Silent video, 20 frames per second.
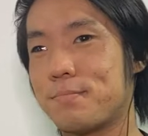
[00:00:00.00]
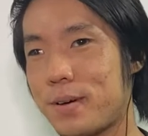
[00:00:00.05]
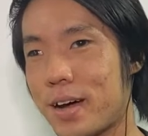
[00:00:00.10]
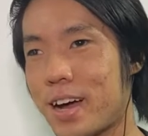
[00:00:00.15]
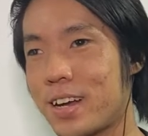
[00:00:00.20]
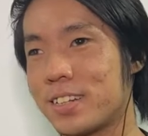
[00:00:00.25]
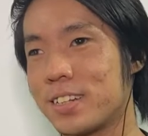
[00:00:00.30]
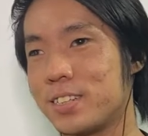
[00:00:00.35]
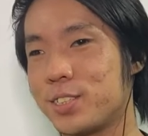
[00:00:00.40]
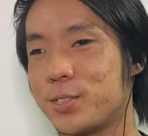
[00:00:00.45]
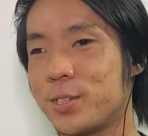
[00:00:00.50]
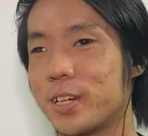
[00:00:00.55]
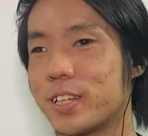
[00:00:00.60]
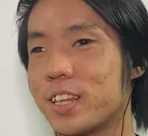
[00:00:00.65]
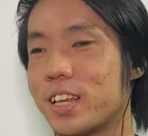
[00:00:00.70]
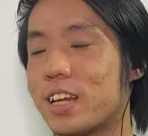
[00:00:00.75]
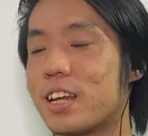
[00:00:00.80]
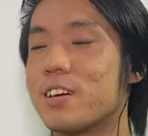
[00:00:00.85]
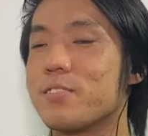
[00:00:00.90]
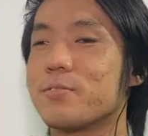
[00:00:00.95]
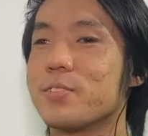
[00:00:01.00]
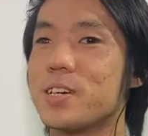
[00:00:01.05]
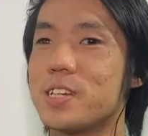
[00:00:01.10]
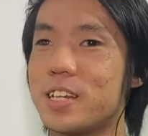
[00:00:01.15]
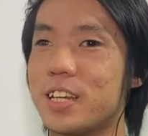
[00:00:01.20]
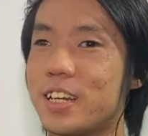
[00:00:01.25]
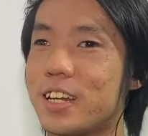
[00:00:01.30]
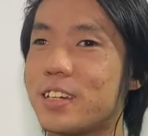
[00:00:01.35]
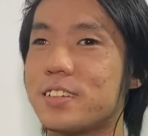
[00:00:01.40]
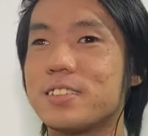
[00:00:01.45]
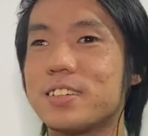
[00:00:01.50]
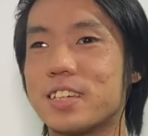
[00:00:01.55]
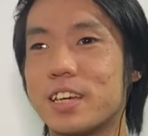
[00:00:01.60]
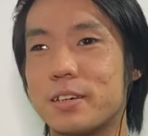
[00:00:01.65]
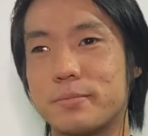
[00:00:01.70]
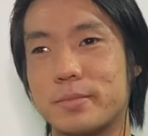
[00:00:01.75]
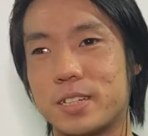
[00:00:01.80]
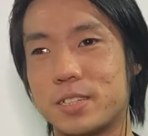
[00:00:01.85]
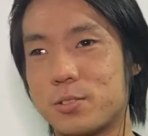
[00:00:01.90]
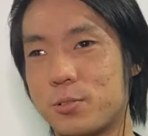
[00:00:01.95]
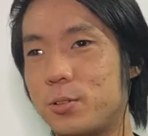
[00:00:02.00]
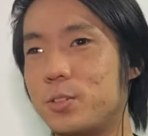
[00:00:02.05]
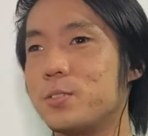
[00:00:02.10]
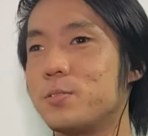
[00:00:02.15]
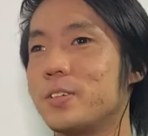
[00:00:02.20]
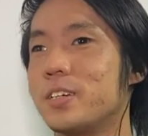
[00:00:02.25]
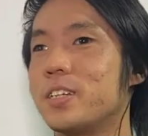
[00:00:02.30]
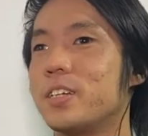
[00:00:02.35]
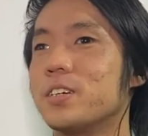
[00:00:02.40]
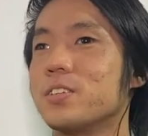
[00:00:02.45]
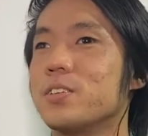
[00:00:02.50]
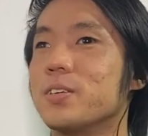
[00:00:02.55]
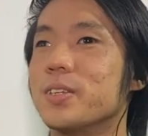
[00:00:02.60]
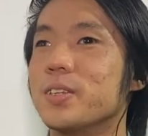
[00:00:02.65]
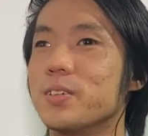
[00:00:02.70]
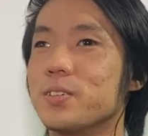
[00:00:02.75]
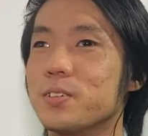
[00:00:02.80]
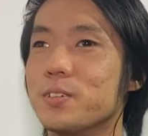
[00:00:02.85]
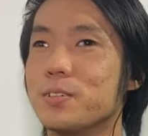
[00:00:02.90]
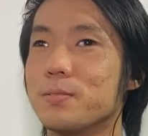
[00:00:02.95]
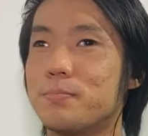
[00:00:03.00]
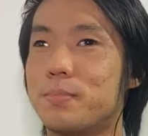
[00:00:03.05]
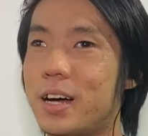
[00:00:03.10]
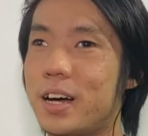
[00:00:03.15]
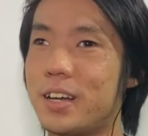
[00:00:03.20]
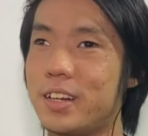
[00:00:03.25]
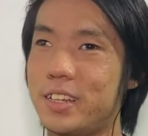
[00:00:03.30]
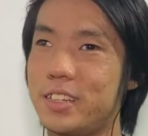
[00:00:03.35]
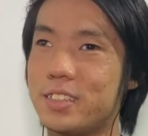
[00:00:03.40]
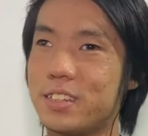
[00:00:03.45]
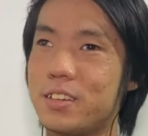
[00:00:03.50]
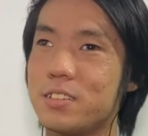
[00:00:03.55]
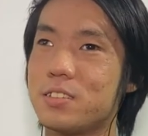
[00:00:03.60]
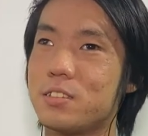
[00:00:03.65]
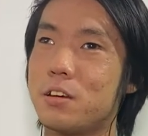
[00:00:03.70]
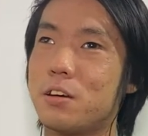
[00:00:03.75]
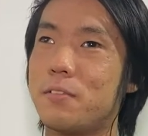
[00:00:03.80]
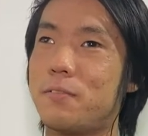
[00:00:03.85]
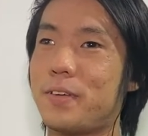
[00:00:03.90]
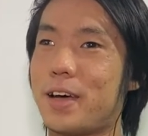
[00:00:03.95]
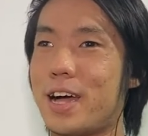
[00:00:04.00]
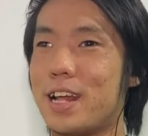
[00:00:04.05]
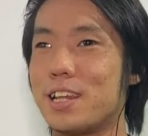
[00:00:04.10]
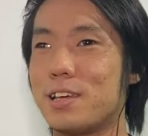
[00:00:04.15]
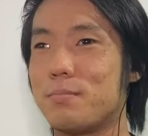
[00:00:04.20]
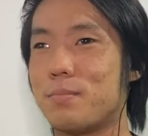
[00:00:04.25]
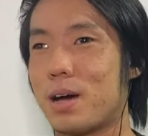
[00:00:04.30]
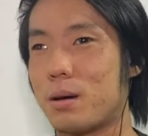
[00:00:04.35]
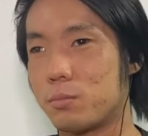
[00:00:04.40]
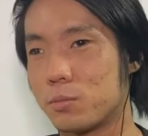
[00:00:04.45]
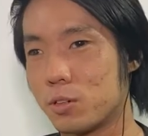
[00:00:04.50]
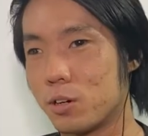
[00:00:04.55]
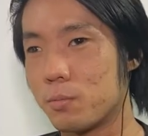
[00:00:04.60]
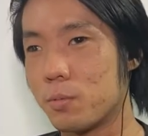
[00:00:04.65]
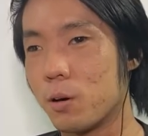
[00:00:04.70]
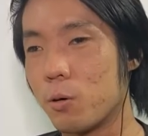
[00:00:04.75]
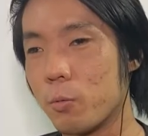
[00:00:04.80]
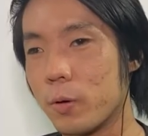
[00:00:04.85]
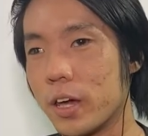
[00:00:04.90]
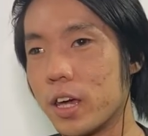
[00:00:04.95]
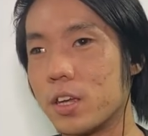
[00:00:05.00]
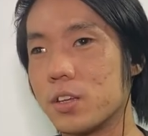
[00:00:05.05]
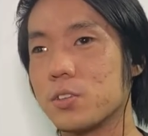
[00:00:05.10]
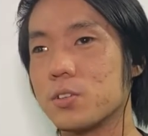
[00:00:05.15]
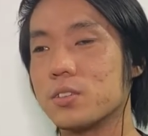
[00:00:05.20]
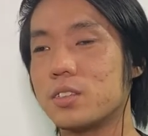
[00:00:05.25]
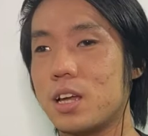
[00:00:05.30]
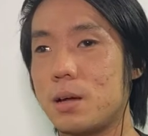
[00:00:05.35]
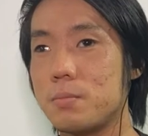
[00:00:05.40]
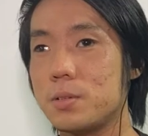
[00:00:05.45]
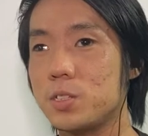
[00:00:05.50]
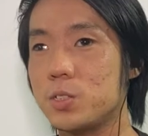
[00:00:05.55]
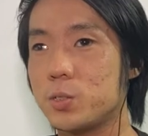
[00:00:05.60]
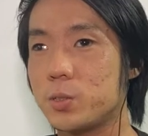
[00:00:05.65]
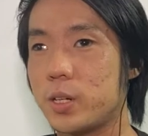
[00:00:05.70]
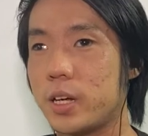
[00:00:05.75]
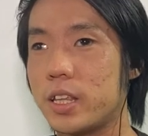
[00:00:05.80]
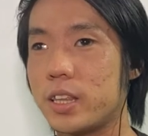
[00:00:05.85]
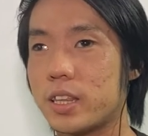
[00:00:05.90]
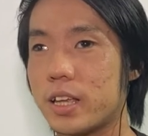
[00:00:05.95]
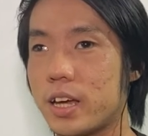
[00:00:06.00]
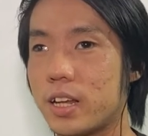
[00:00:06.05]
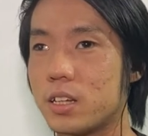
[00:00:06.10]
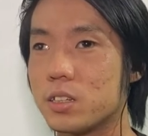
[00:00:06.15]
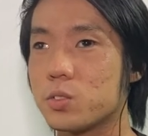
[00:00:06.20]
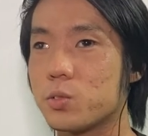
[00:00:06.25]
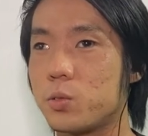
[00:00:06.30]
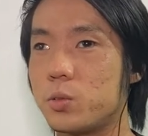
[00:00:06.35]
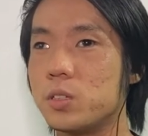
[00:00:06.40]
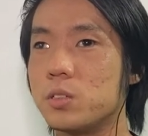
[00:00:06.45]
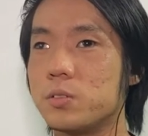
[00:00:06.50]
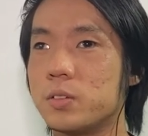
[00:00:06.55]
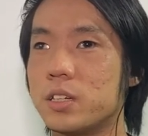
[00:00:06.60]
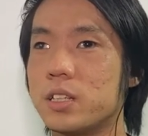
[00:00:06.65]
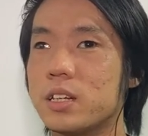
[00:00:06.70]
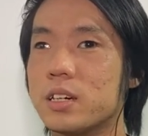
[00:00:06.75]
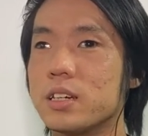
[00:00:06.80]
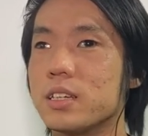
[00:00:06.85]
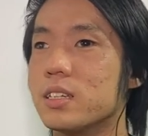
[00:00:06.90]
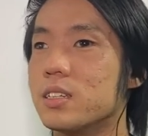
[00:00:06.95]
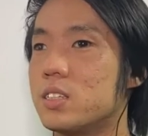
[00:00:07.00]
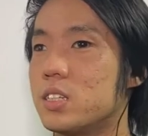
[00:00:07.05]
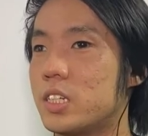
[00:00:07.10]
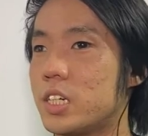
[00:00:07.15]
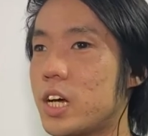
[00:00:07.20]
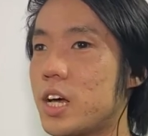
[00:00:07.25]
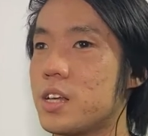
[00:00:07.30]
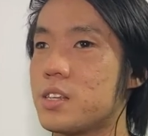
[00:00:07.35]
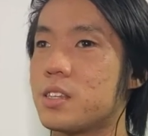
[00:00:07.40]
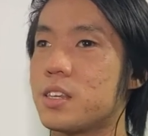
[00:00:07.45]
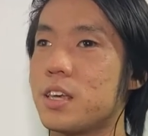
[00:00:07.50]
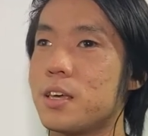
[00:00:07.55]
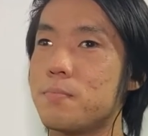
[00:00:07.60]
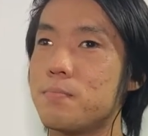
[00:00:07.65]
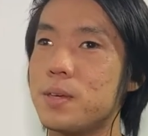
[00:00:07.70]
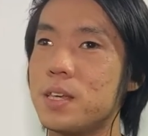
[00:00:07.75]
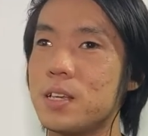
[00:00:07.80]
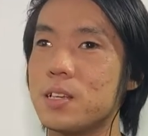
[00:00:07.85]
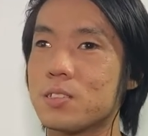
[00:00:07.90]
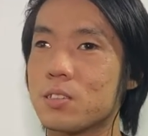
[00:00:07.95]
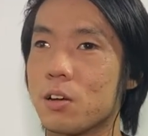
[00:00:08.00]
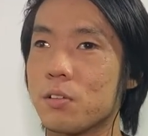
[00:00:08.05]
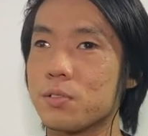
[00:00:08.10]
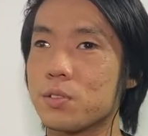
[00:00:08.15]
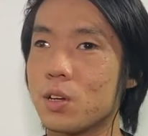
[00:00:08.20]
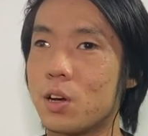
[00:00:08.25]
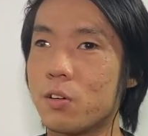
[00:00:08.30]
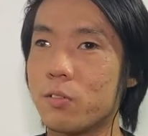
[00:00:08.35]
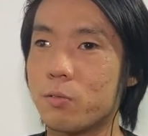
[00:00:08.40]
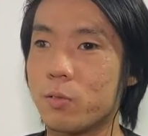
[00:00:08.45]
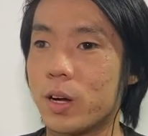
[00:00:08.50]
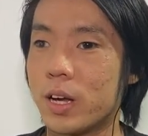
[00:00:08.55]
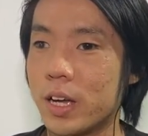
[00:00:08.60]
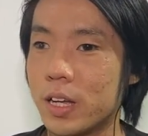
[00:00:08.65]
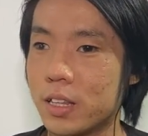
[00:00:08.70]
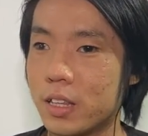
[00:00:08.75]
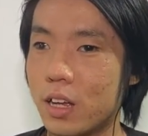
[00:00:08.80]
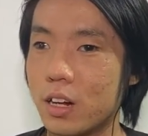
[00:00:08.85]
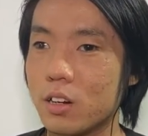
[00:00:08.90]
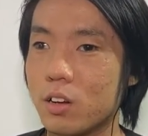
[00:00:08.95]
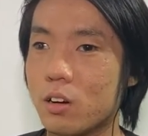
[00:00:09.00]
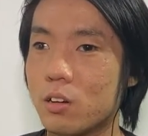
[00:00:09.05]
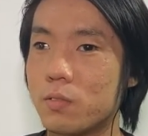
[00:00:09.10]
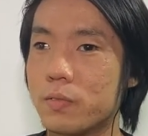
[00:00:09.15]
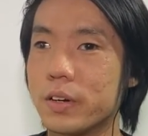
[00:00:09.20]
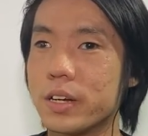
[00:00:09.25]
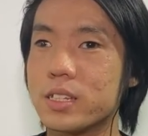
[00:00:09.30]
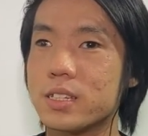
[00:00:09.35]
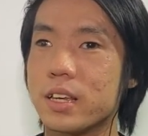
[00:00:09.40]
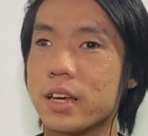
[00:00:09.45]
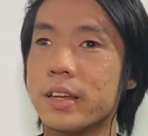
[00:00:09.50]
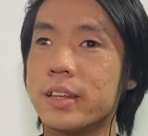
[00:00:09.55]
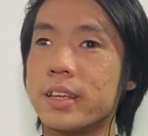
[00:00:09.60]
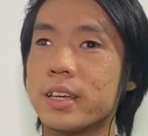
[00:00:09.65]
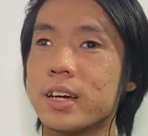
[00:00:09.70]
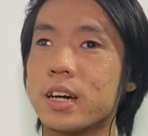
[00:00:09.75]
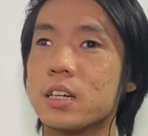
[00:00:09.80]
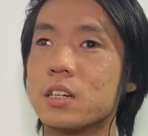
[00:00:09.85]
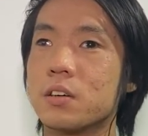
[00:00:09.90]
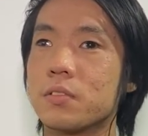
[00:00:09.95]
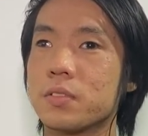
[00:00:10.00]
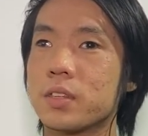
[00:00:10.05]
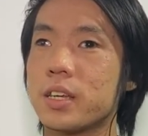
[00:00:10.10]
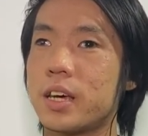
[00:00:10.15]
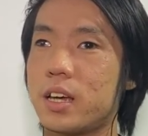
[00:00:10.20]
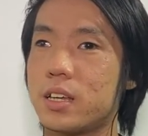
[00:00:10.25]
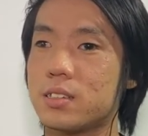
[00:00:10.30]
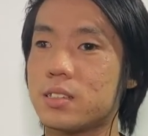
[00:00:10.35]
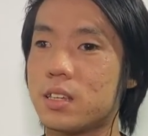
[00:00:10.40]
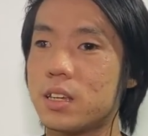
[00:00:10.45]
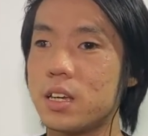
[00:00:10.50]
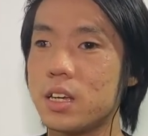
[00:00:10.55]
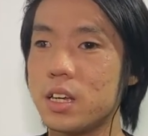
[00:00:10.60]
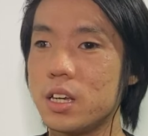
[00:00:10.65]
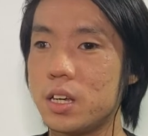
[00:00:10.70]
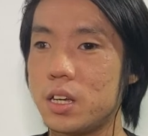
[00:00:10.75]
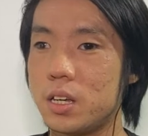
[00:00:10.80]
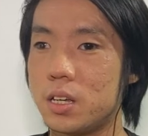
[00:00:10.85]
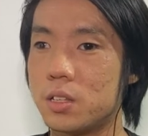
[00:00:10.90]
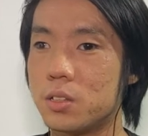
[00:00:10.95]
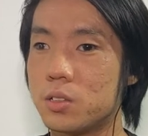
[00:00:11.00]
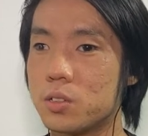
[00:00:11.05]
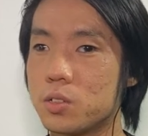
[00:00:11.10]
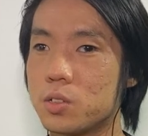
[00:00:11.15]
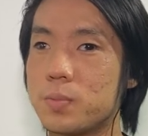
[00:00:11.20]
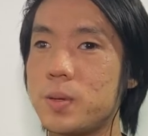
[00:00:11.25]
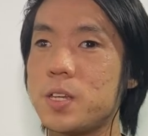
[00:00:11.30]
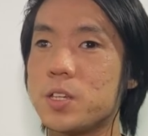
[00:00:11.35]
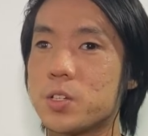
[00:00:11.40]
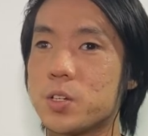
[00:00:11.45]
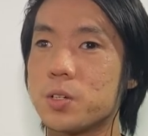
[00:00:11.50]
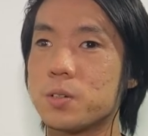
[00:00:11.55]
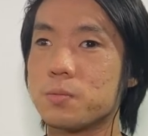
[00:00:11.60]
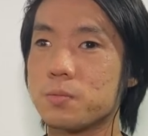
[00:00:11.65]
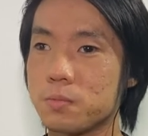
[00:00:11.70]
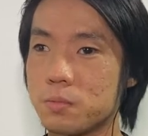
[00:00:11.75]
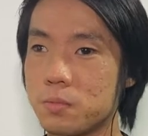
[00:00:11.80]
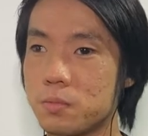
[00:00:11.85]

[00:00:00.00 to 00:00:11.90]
a party trick that I really like to get my screen reader to do, but it's also a fairly memorable way to demonstrate that a screen reader is just a piece of software that converts any kind of text into speech.